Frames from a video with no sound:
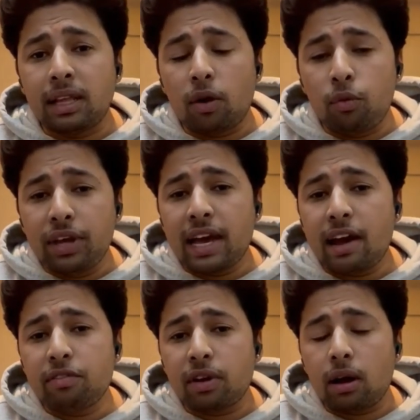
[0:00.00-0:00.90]
we
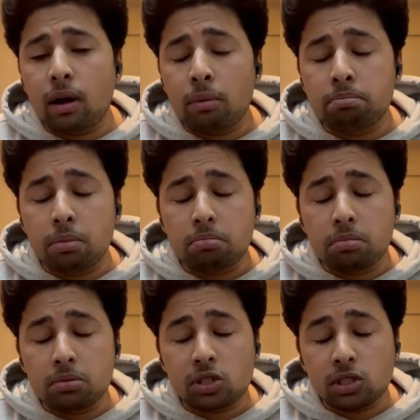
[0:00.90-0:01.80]
have
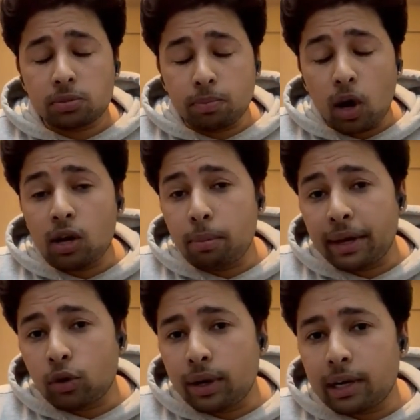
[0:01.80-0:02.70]
small
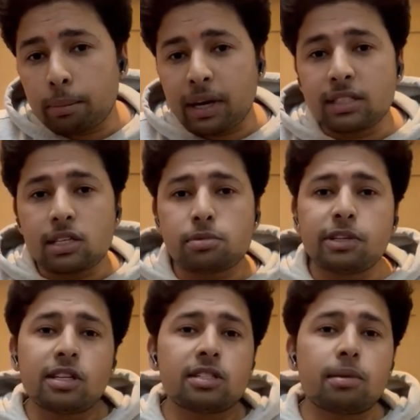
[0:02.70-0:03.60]
micro enterprises
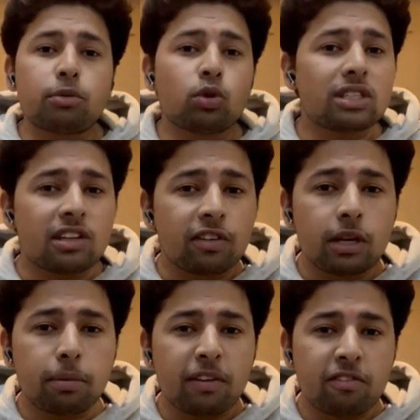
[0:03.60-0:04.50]
business up to the
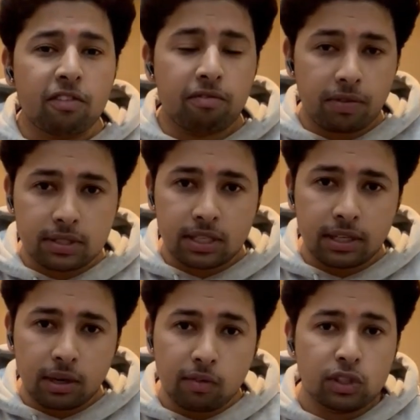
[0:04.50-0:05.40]

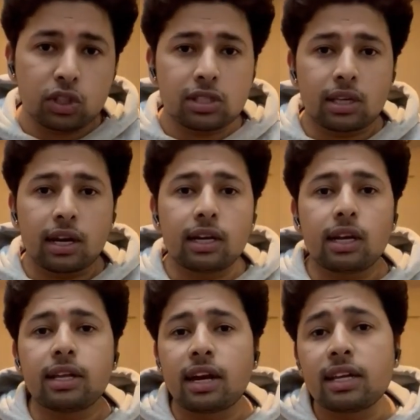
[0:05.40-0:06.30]
75%, which is
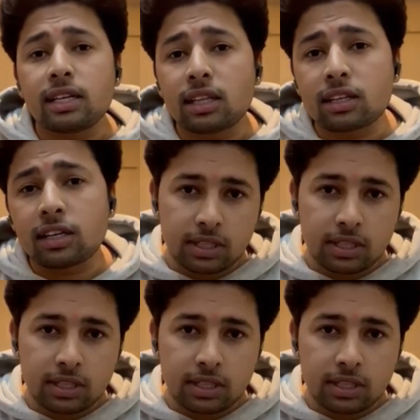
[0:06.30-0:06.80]
currently running in the